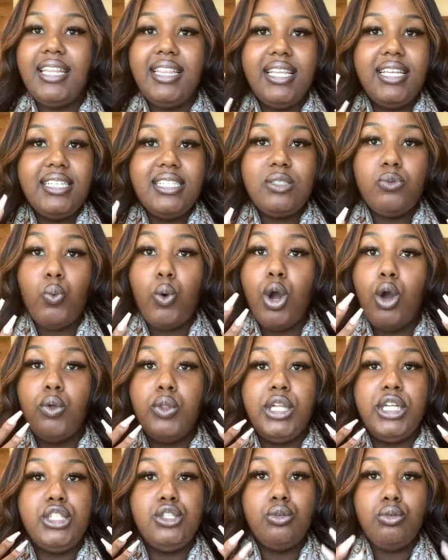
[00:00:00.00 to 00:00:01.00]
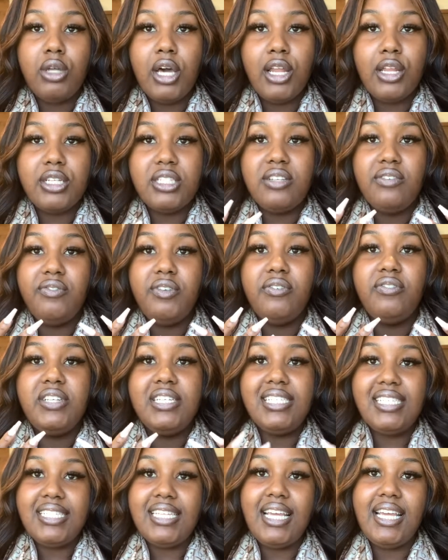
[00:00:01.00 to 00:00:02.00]
these were only
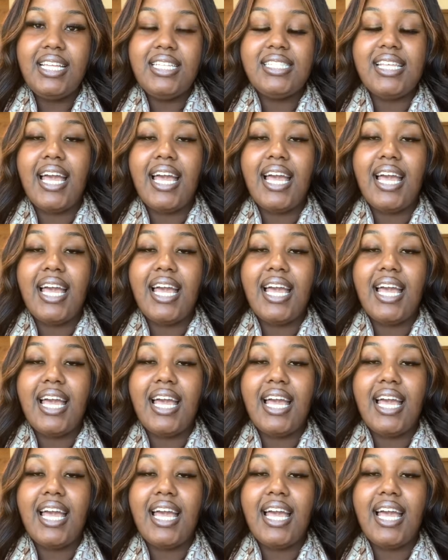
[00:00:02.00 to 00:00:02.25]
$2.50.